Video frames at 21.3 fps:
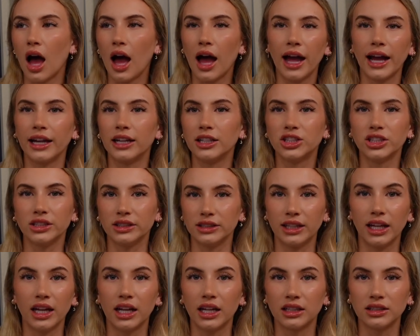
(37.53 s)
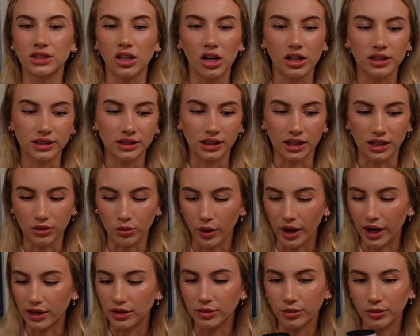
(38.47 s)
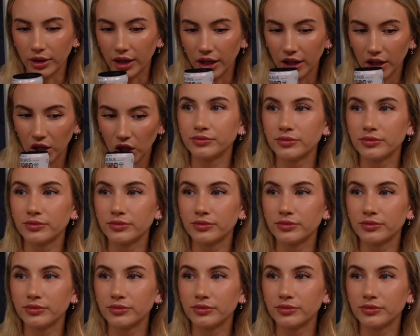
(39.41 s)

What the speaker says: I just get exhausted randomly.